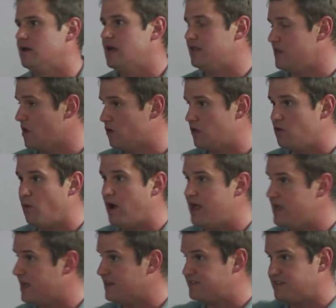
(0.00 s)
And the only way
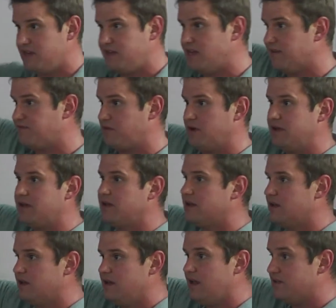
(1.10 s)
he gets any different
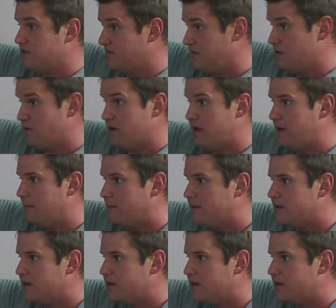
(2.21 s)
is if you're in him.